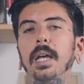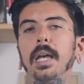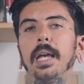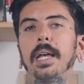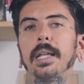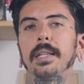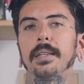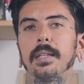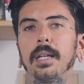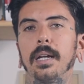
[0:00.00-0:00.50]

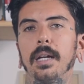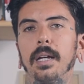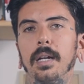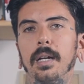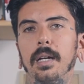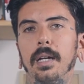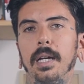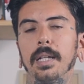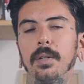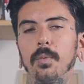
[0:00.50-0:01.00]

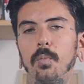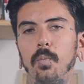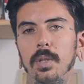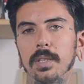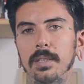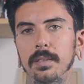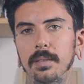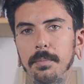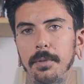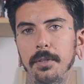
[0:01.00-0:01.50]
And
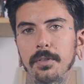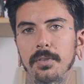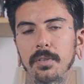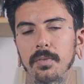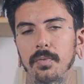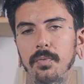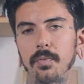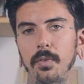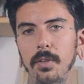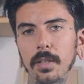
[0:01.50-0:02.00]
once the
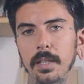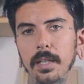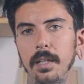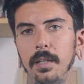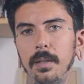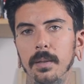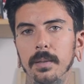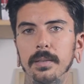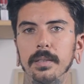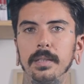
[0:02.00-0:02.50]
piercing is fully
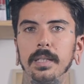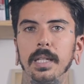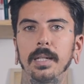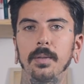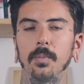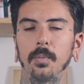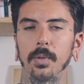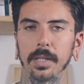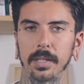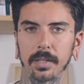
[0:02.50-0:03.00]
healed,
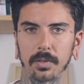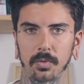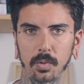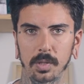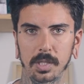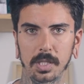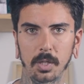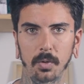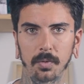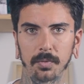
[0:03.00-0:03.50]
then we can
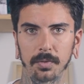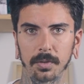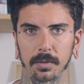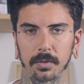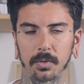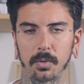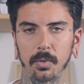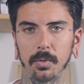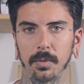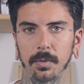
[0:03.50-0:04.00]
switch
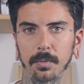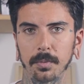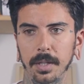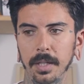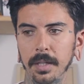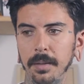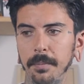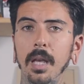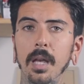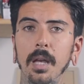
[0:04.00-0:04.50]
over to the
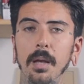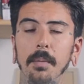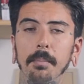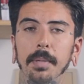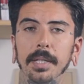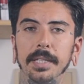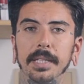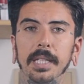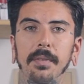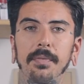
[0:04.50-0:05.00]
ring.
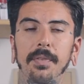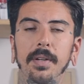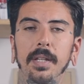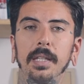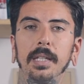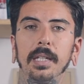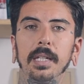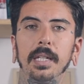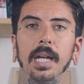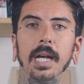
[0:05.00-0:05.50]
But
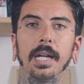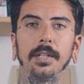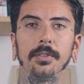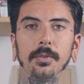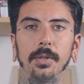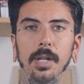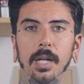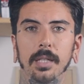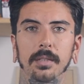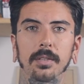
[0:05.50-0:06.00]
definitely
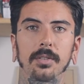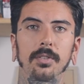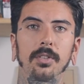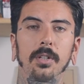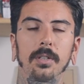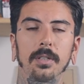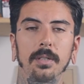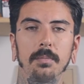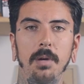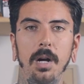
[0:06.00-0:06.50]
I do not
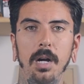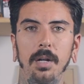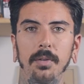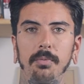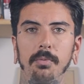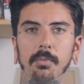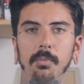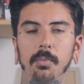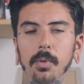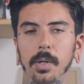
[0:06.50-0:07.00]
start it
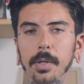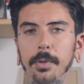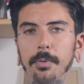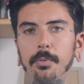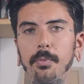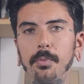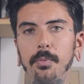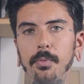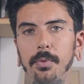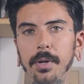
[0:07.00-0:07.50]
off
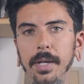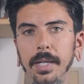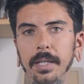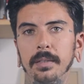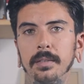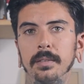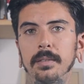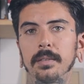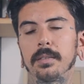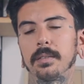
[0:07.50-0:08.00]
with
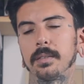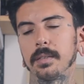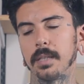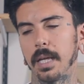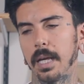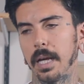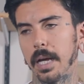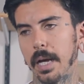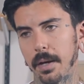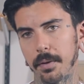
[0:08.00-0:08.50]
rings
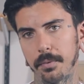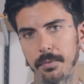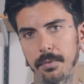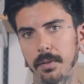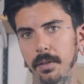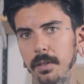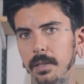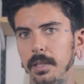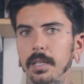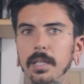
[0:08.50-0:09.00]

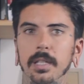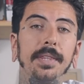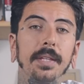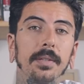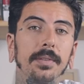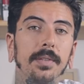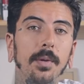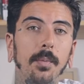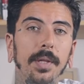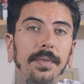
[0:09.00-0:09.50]
ever.
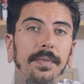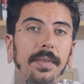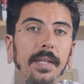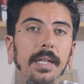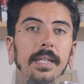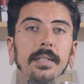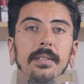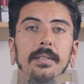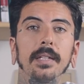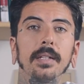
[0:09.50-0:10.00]
The one
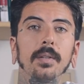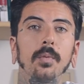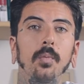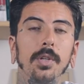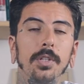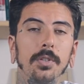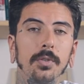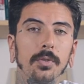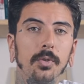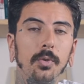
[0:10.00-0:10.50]
thing is that
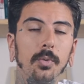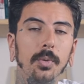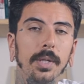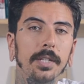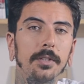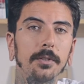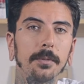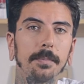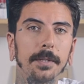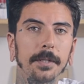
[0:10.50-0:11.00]
when you do
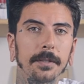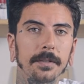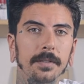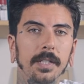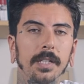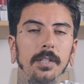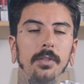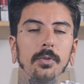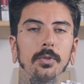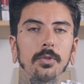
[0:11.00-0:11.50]
get your
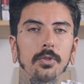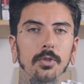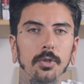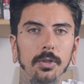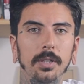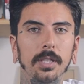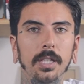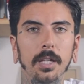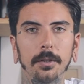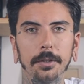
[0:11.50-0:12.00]
piercing, you
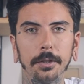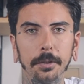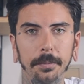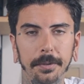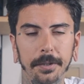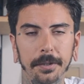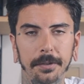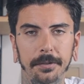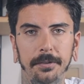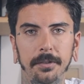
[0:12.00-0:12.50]
should tell
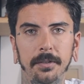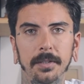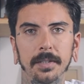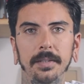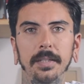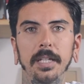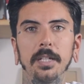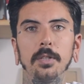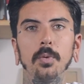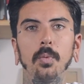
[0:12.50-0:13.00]
your
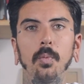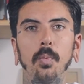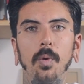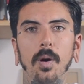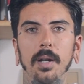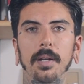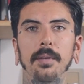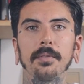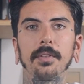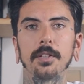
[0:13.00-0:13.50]
piercer that you
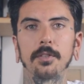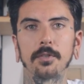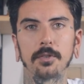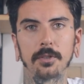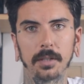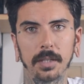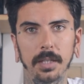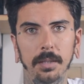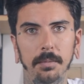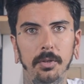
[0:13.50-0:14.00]
want
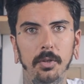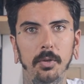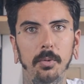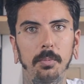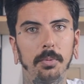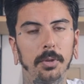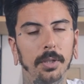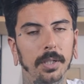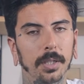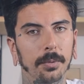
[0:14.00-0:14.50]
eventually to
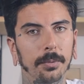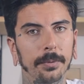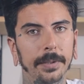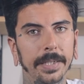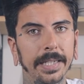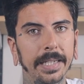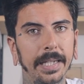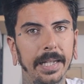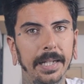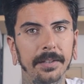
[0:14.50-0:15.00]
put a
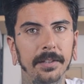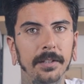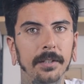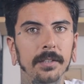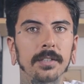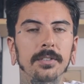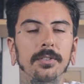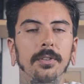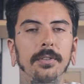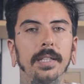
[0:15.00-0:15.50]
ring in
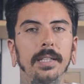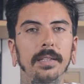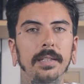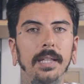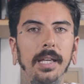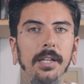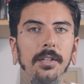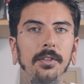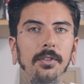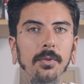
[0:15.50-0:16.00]
there, so they
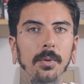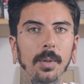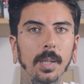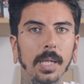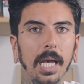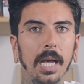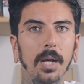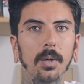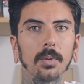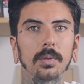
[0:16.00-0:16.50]
take into
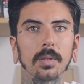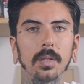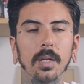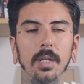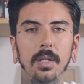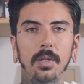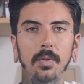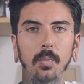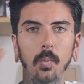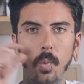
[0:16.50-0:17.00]
account
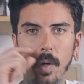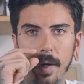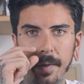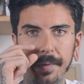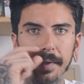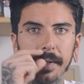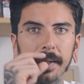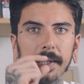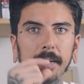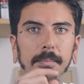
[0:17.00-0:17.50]

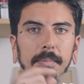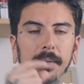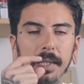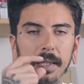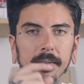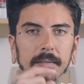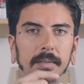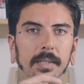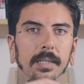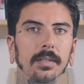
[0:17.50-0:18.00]
where they're going to
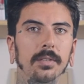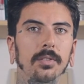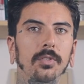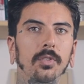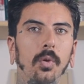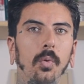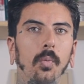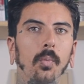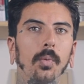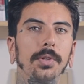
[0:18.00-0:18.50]
place it,
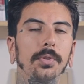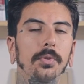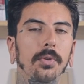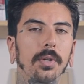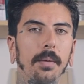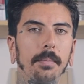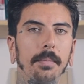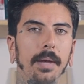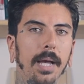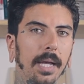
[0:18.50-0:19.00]
so when you
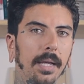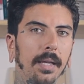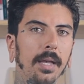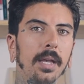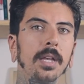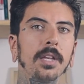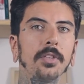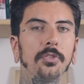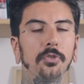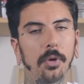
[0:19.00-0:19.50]
come
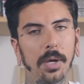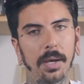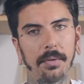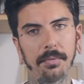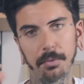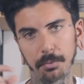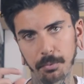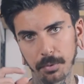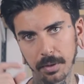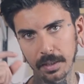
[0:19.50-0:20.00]
back you
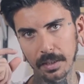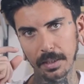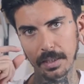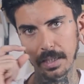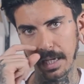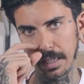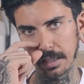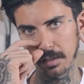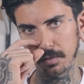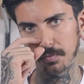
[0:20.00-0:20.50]
have a really
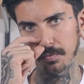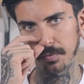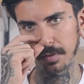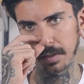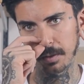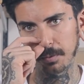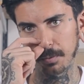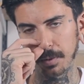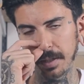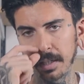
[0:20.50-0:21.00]
nice
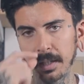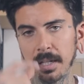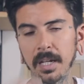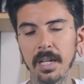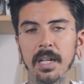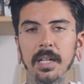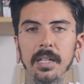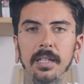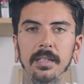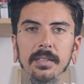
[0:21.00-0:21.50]
fit ring.
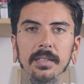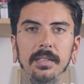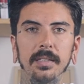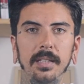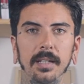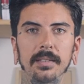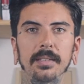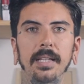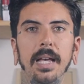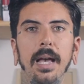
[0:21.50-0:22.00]
Because it
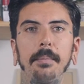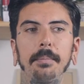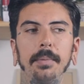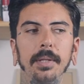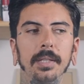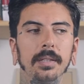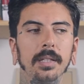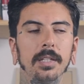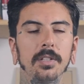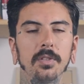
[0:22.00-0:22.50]
does
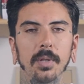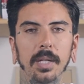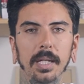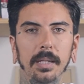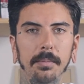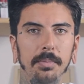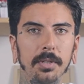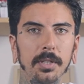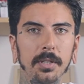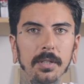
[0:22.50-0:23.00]
happen that you
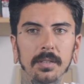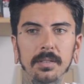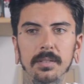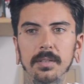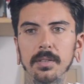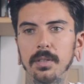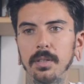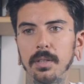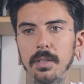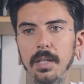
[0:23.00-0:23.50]
get a
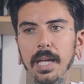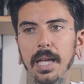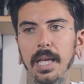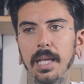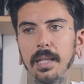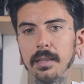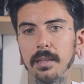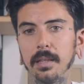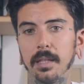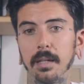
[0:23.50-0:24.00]
pierce
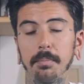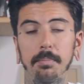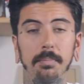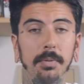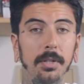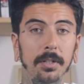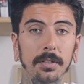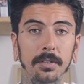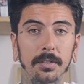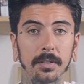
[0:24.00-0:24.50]
and the
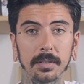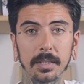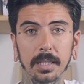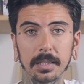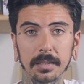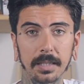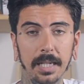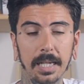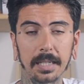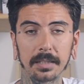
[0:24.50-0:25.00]
piercer
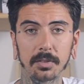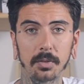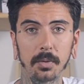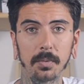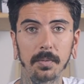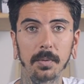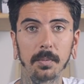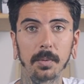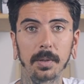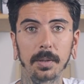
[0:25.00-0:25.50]
doesn't ask you
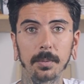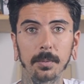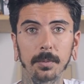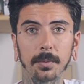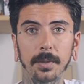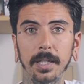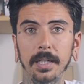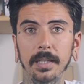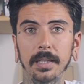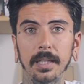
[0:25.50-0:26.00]
if you want a
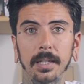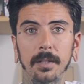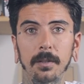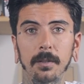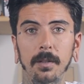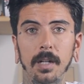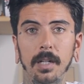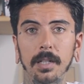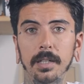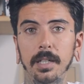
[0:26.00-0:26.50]
ring
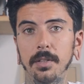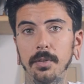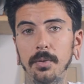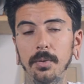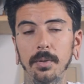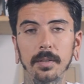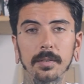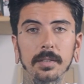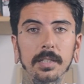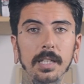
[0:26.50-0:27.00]
later on, and
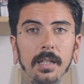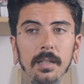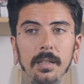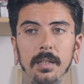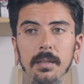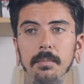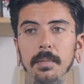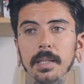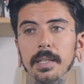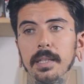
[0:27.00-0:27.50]
you don't tell
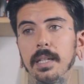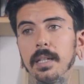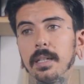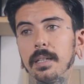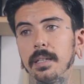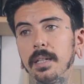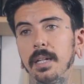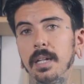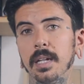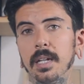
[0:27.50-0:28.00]
them, and
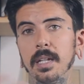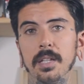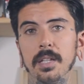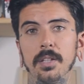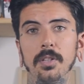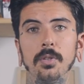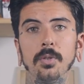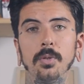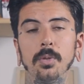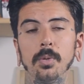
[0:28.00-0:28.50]
then
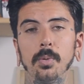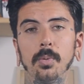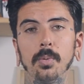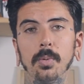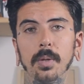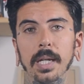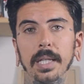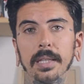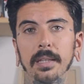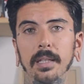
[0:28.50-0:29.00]
you
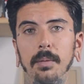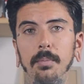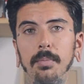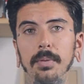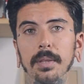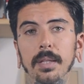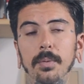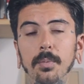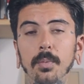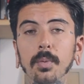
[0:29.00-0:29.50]
end
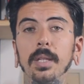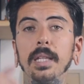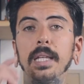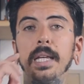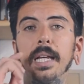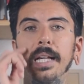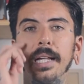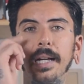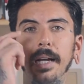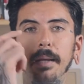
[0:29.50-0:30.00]
up with a
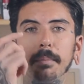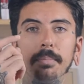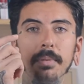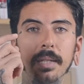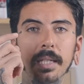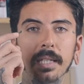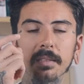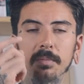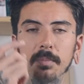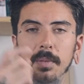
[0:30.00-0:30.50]
really high
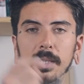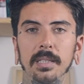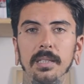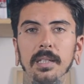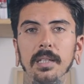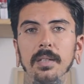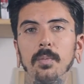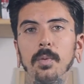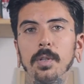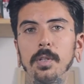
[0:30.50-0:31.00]

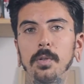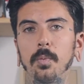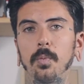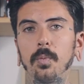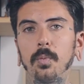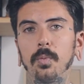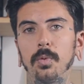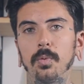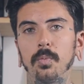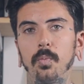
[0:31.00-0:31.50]
placement, and when you
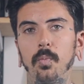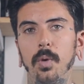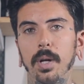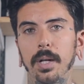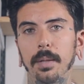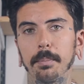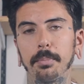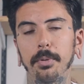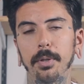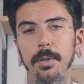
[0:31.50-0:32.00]

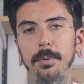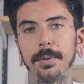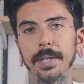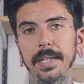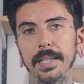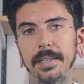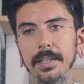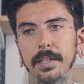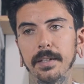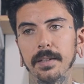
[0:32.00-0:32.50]
want to put a
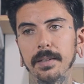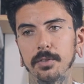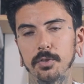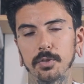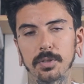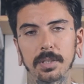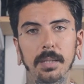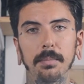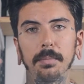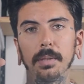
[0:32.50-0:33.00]
ring in there, it's
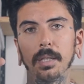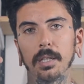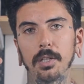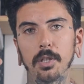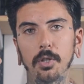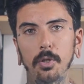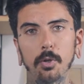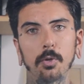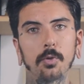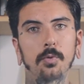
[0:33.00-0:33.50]
just going to be a
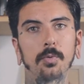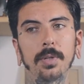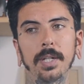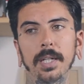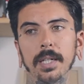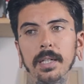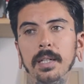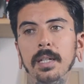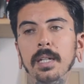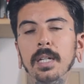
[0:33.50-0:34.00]
huge
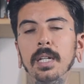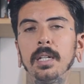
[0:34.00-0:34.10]
ring.